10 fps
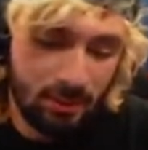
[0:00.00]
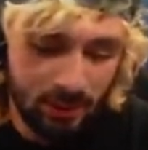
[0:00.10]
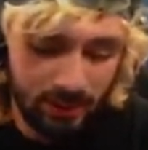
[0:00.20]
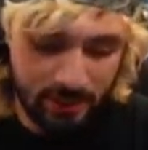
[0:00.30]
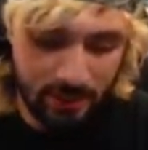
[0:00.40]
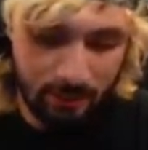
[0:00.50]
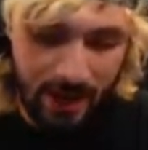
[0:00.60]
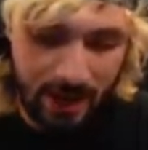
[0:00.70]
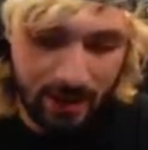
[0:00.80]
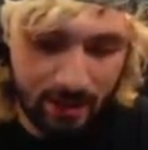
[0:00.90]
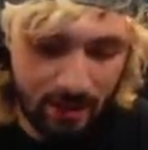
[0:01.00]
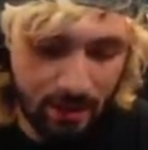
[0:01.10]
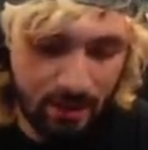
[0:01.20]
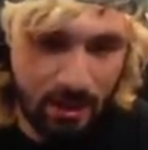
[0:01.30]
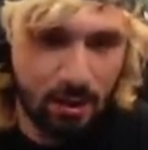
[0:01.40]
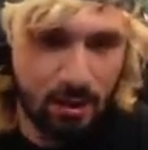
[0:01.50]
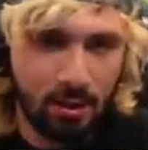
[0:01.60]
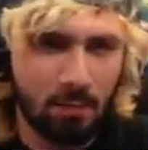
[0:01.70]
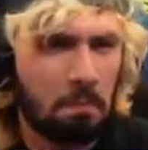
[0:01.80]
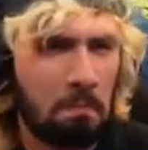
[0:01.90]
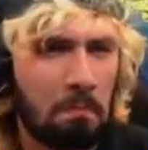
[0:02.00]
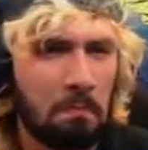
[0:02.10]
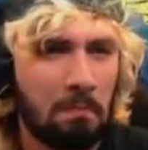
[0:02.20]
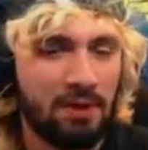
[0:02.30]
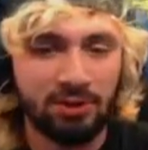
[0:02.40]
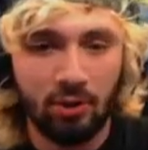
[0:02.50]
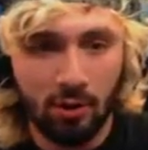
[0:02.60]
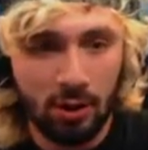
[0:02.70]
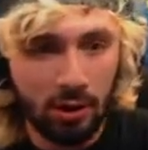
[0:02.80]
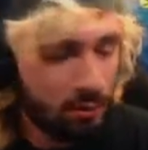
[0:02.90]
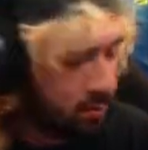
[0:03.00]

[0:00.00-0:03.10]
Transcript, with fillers: Here's a pack. Here's a cold card.